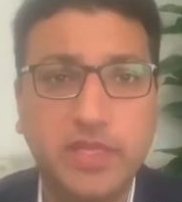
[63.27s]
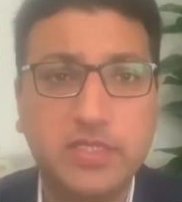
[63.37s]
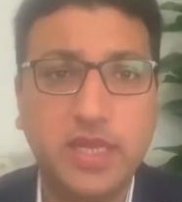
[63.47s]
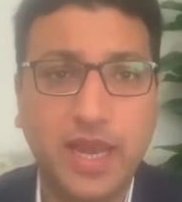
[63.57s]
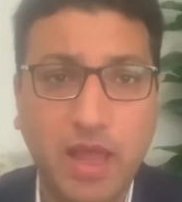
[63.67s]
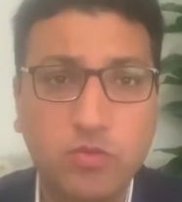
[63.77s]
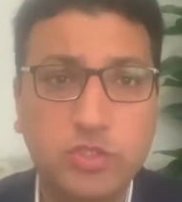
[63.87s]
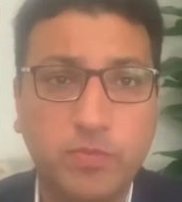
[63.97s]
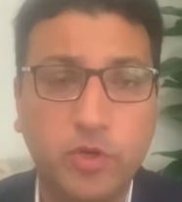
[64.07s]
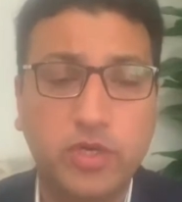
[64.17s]
this
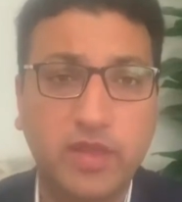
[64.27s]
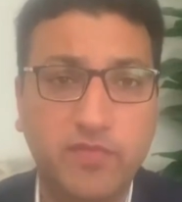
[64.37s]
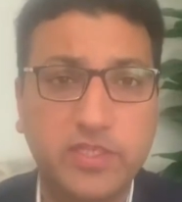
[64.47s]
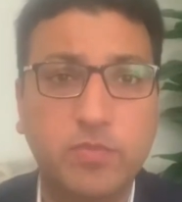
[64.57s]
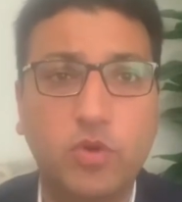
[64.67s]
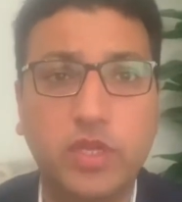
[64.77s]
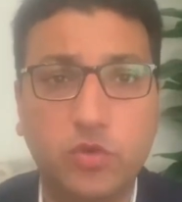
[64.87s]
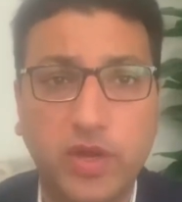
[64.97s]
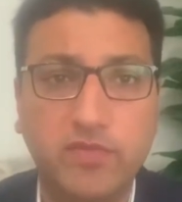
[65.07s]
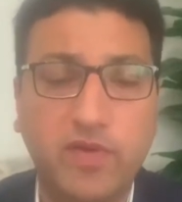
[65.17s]
allowance. But if it's more than
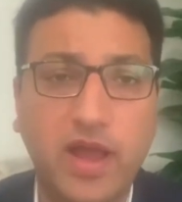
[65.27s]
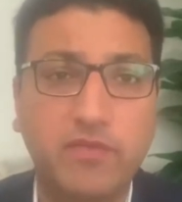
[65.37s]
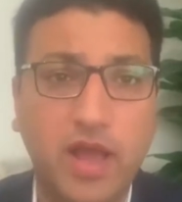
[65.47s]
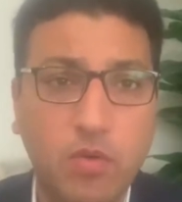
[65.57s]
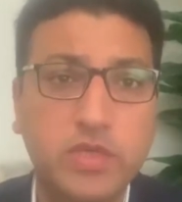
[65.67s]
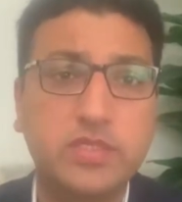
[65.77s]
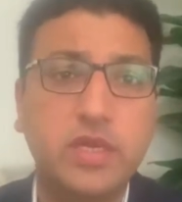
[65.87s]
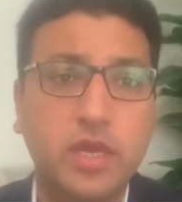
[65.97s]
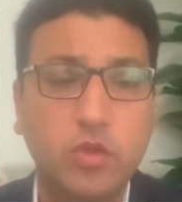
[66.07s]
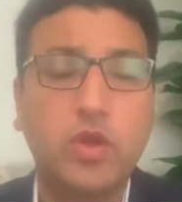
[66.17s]
25 hours,
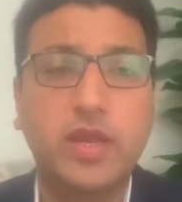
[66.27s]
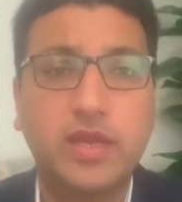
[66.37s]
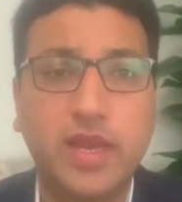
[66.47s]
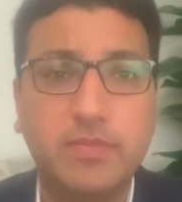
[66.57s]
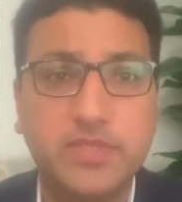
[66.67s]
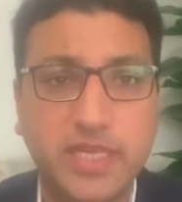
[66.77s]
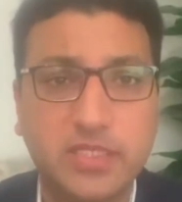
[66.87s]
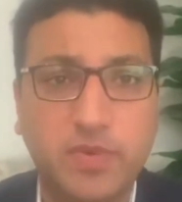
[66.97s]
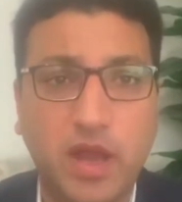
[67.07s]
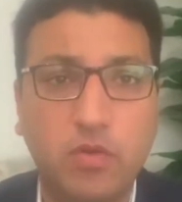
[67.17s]
you can claim
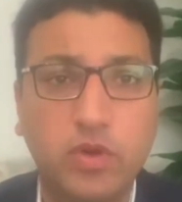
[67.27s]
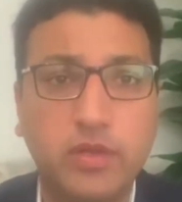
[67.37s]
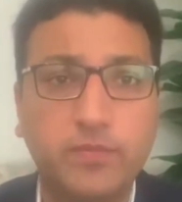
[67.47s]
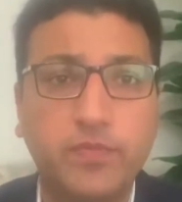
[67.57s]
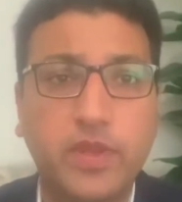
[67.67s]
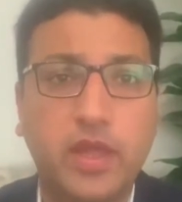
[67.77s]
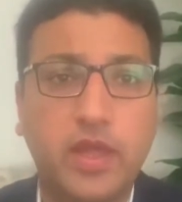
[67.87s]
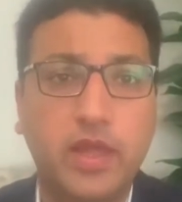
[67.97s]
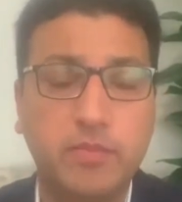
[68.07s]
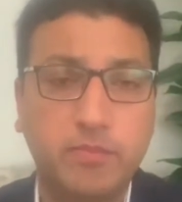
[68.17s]
£6
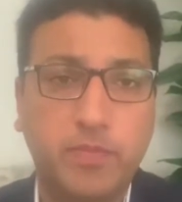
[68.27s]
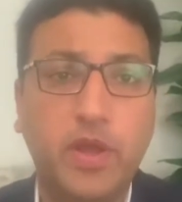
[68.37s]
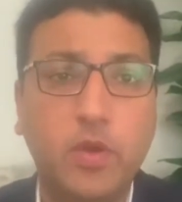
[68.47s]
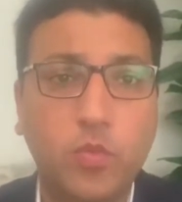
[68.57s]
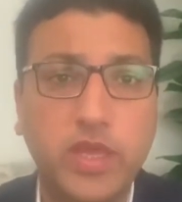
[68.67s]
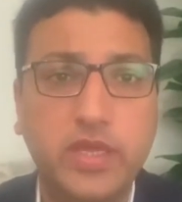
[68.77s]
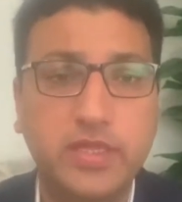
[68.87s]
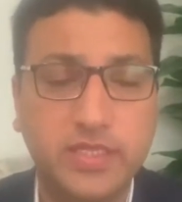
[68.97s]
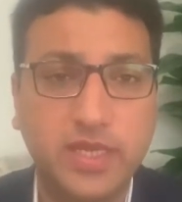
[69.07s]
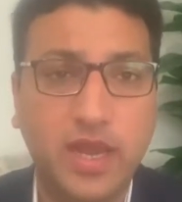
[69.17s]
per
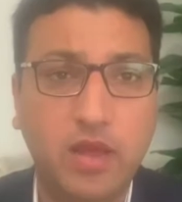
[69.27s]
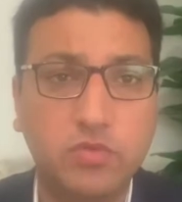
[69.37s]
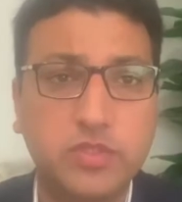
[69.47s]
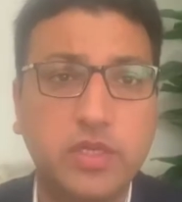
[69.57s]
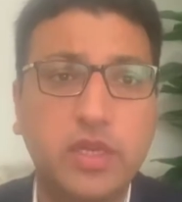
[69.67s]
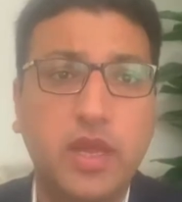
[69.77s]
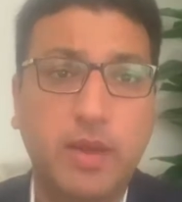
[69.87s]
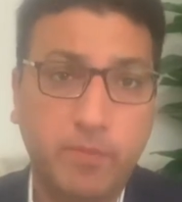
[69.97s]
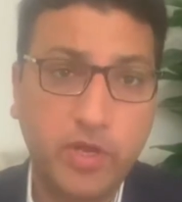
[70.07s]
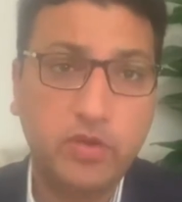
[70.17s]
week this allowance.
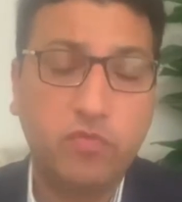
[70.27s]
But